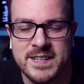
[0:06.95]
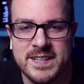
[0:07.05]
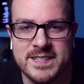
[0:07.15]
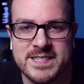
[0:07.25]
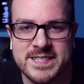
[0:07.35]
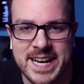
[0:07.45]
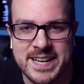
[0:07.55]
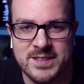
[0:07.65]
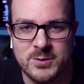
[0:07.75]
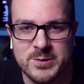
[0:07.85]
and
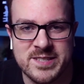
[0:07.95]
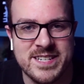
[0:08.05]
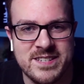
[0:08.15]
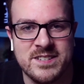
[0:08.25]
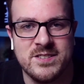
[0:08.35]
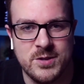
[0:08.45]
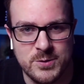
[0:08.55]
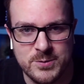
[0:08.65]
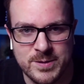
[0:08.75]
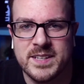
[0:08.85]
Scandal Season 2.